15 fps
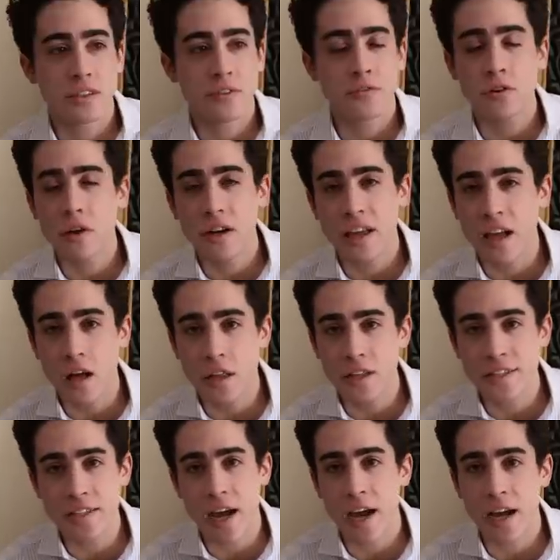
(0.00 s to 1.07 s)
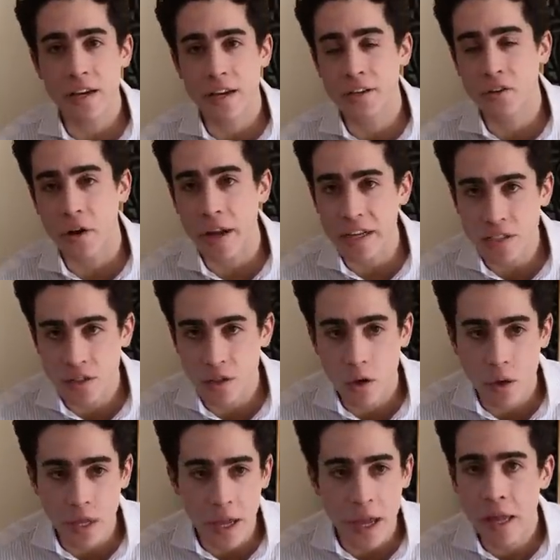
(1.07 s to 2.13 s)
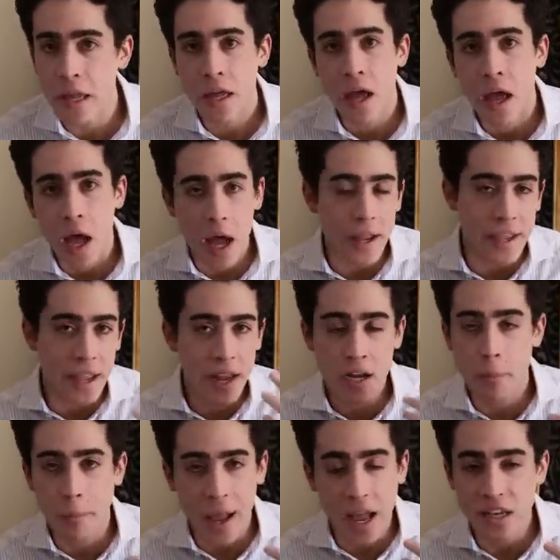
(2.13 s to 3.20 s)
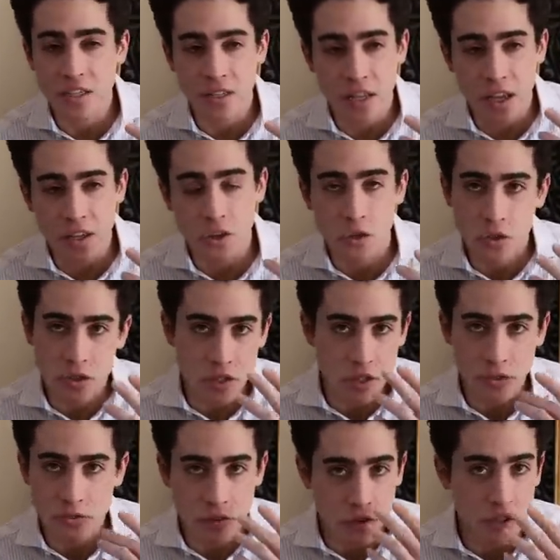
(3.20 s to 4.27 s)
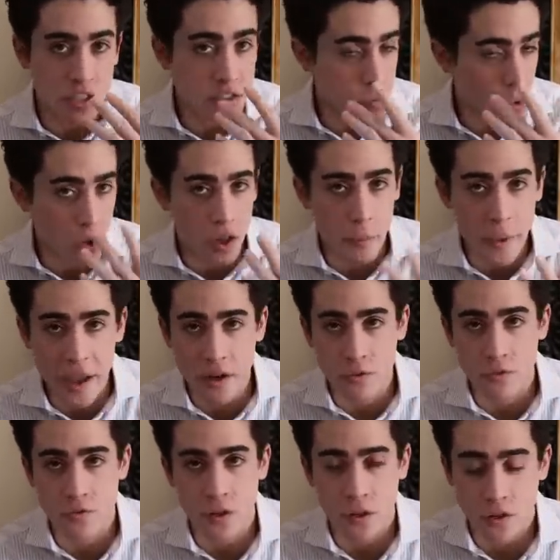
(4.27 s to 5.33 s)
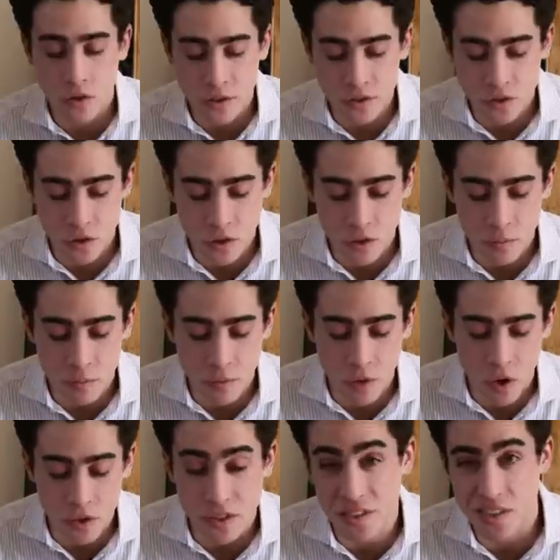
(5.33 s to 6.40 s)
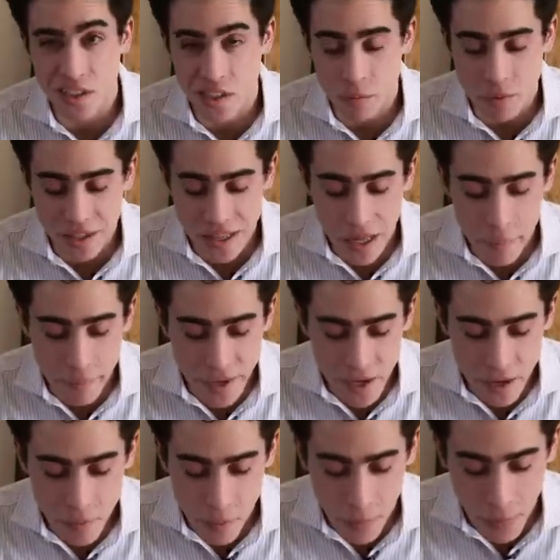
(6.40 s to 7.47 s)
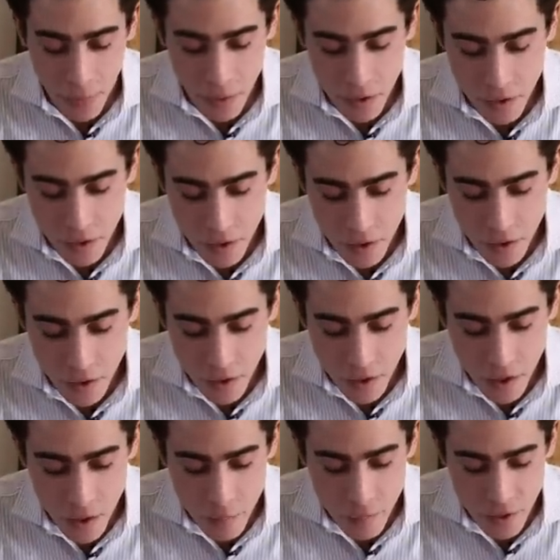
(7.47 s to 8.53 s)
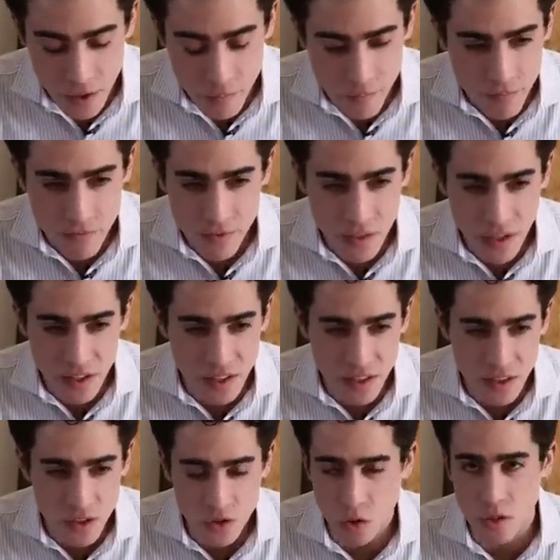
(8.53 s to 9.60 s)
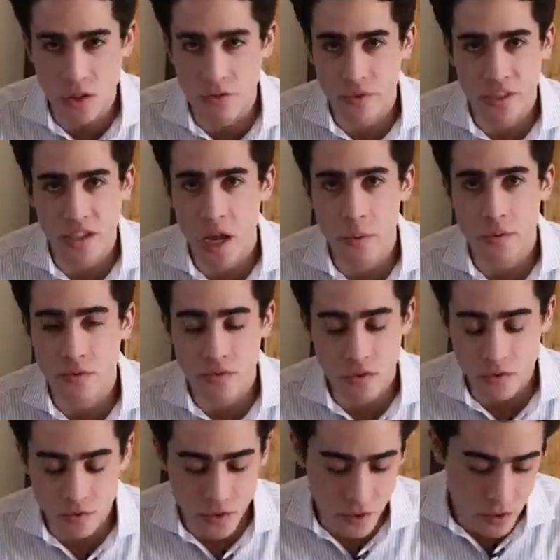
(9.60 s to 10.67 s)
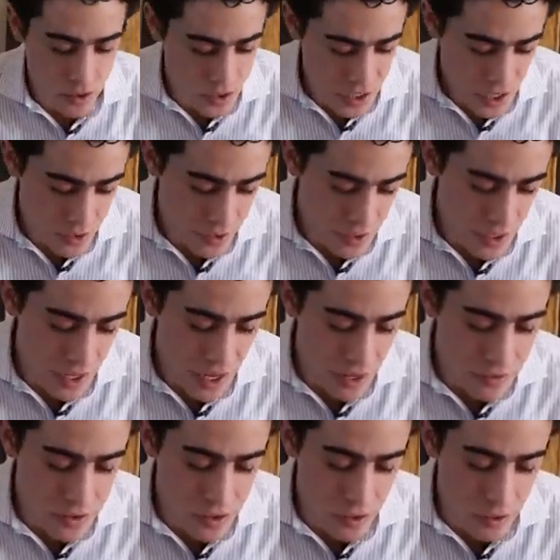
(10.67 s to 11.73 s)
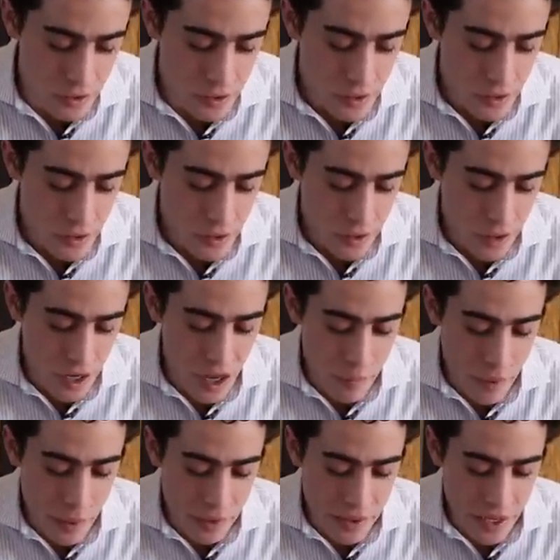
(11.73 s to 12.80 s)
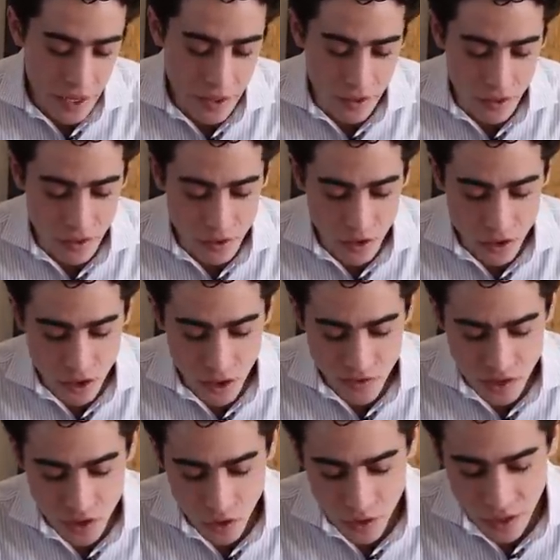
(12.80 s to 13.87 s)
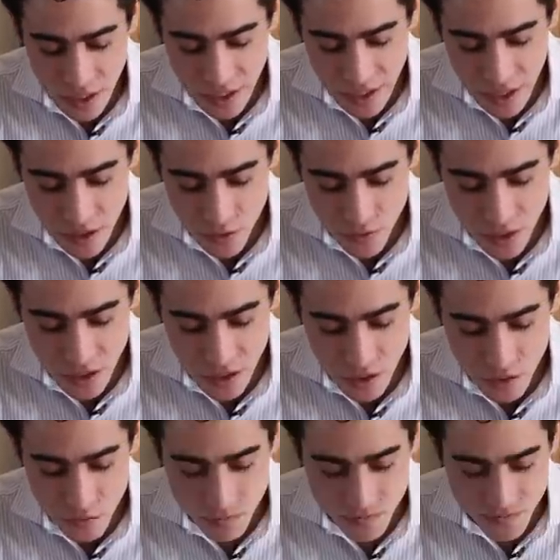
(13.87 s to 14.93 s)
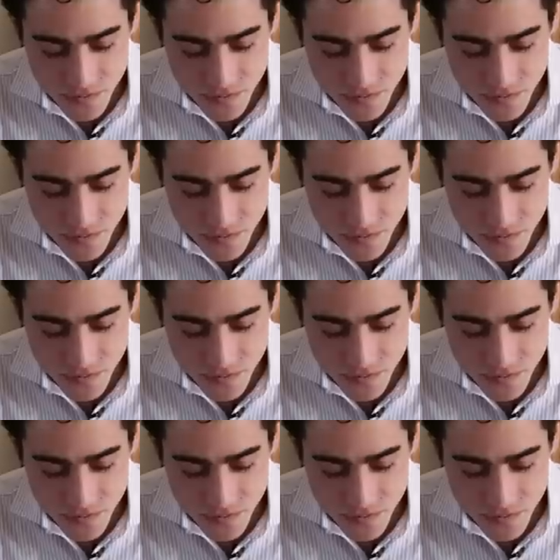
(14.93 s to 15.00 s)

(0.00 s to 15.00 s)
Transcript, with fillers: if you're on a healthy diet and you're aging okay, I can't imagine that using a very small amount of filler in certain parts is going to be that bad. Um, but I think there's all different types of new fillers now that they have, so uh, maybe that deserves its own dedicated video.